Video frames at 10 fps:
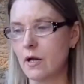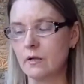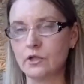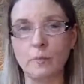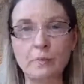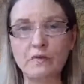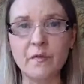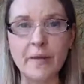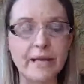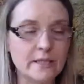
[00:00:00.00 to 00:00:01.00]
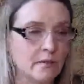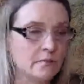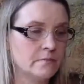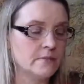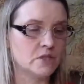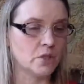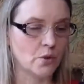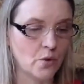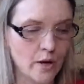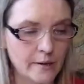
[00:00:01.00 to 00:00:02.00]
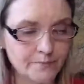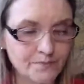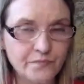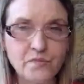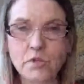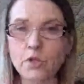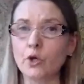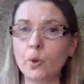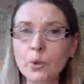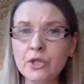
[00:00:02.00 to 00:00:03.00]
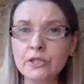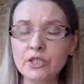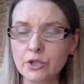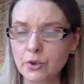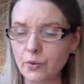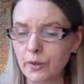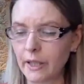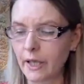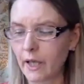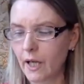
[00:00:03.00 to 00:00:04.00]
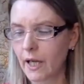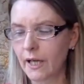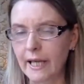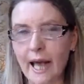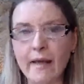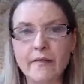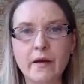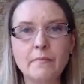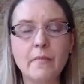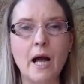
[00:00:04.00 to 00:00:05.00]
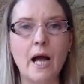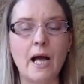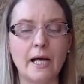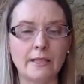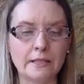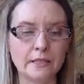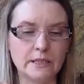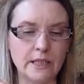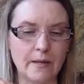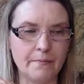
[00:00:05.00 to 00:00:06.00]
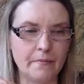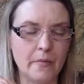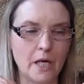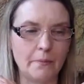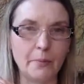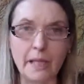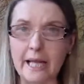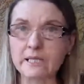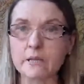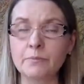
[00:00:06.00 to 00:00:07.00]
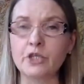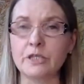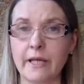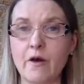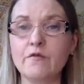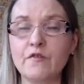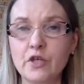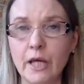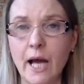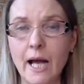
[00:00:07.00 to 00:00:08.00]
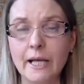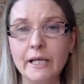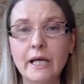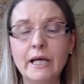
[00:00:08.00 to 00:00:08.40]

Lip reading: jumping for besoms or oath and stone. Get them and bless them yourself if you can.